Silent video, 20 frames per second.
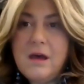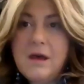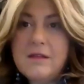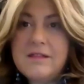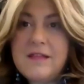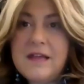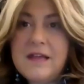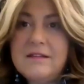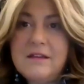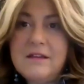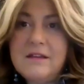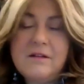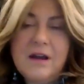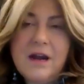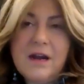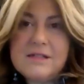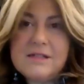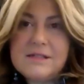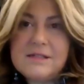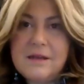Then there
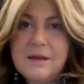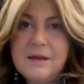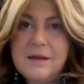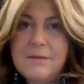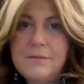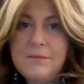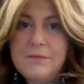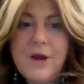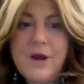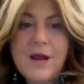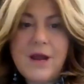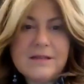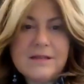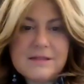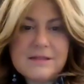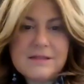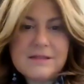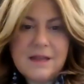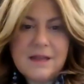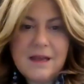are some
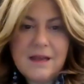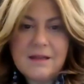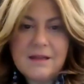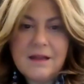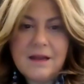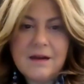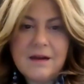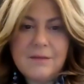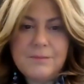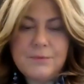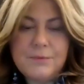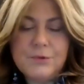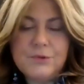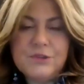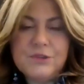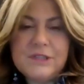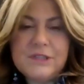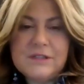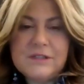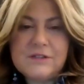brands that are
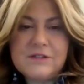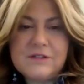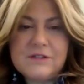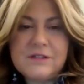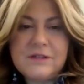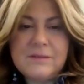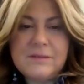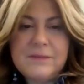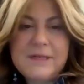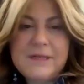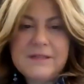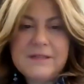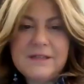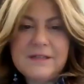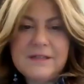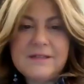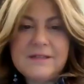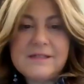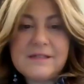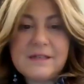putting sustainability
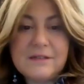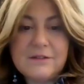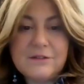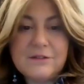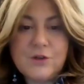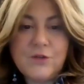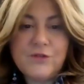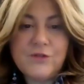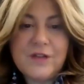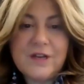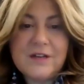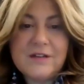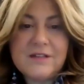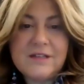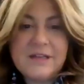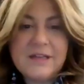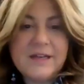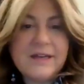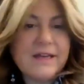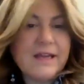at the center of their
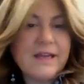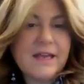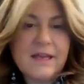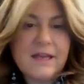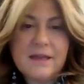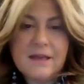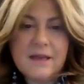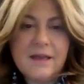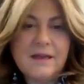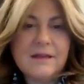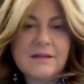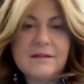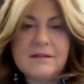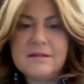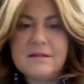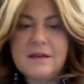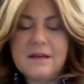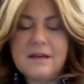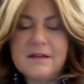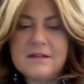DNA,
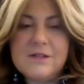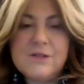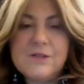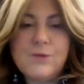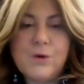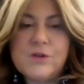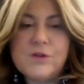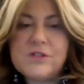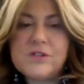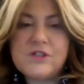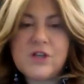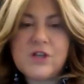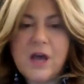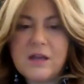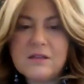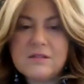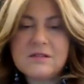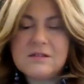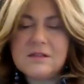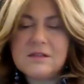and this was
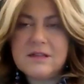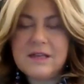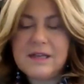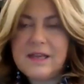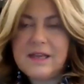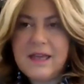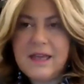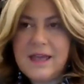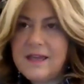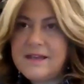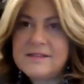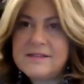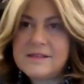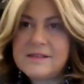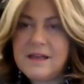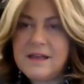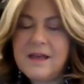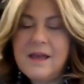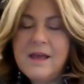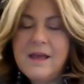just the case
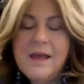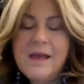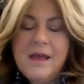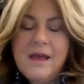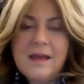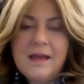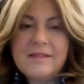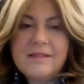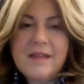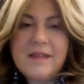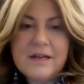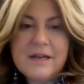at their